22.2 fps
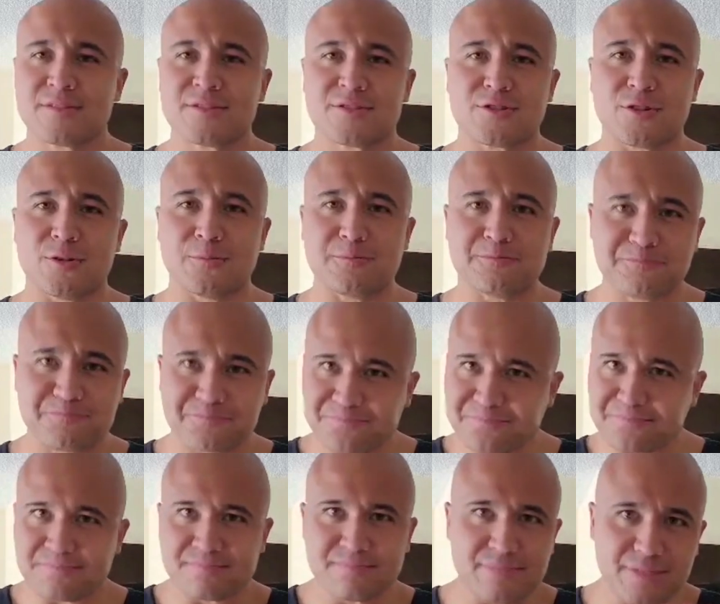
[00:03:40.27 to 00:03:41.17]
So
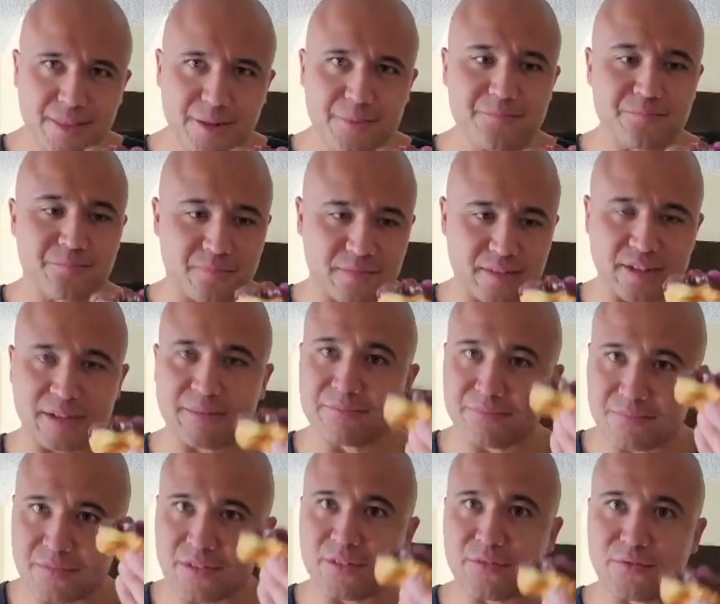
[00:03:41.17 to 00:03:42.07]
yeah,
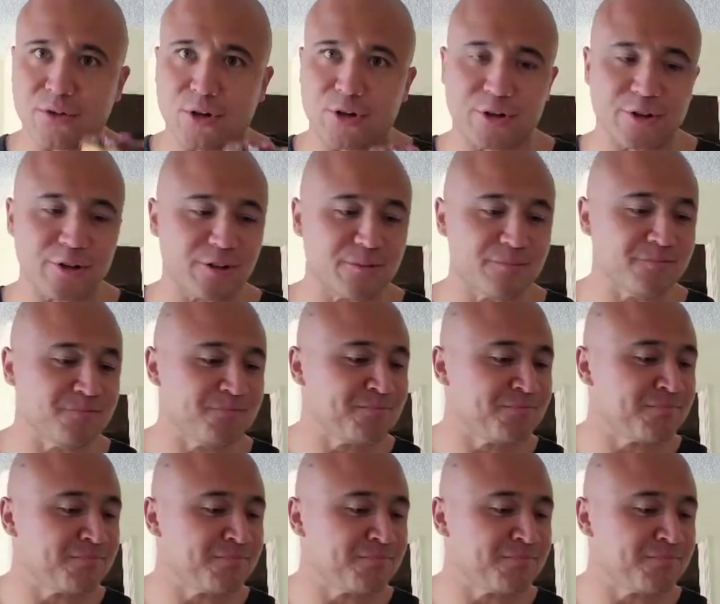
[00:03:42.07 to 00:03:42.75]
very good.